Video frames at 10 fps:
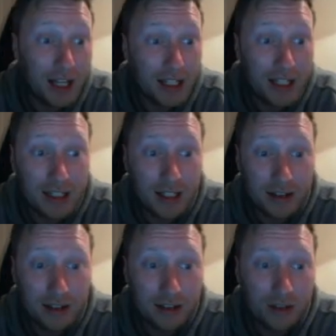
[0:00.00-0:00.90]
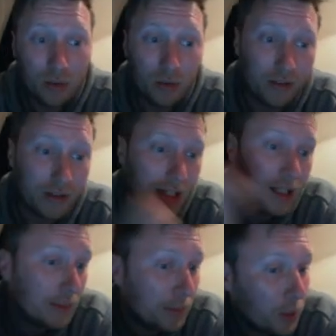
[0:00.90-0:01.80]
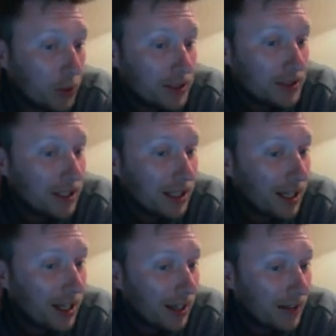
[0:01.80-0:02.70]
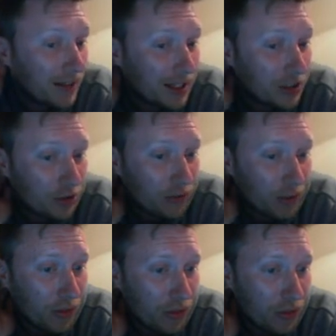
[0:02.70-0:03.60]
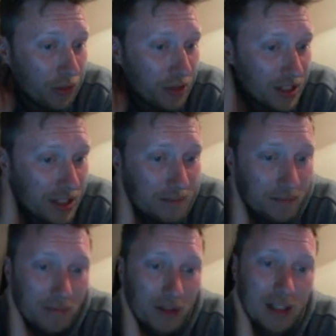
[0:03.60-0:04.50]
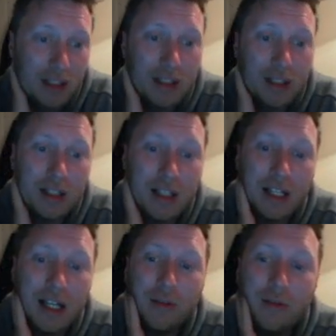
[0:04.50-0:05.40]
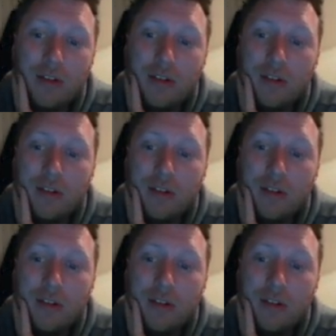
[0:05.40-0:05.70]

And here they are, all of our little boys at the age of 30. They're now